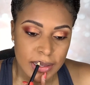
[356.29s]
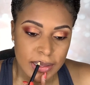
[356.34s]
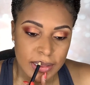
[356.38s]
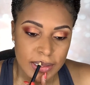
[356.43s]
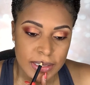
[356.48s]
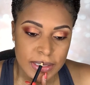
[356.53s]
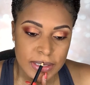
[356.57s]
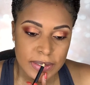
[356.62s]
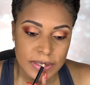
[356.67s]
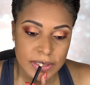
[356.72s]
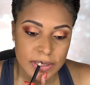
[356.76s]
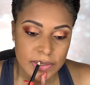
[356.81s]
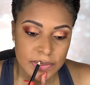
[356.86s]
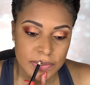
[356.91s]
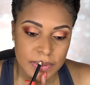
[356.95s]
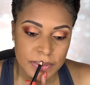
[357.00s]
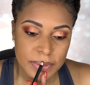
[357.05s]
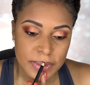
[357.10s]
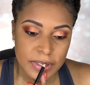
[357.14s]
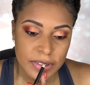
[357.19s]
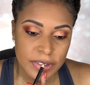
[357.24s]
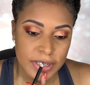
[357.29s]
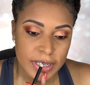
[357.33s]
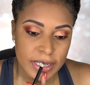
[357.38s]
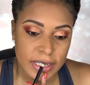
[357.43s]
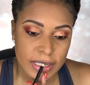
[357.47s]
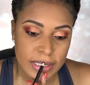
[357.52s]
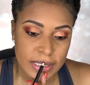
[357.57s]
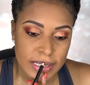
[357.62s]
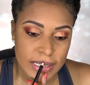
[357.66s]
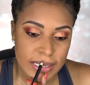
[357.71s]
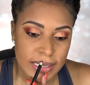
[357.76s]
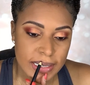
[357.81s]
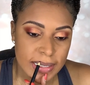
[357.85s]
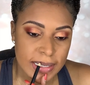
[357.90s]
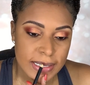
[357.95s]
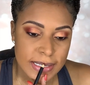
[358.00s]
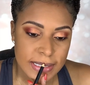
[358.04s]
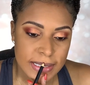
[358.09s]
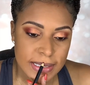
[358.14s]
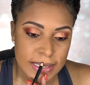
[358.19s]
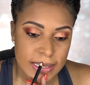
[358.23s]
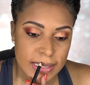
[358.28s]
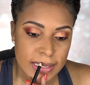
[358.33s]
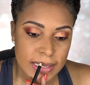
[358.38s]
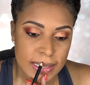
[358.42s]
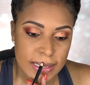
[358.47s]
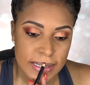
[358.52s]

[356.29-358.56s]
This one is from the crayon case.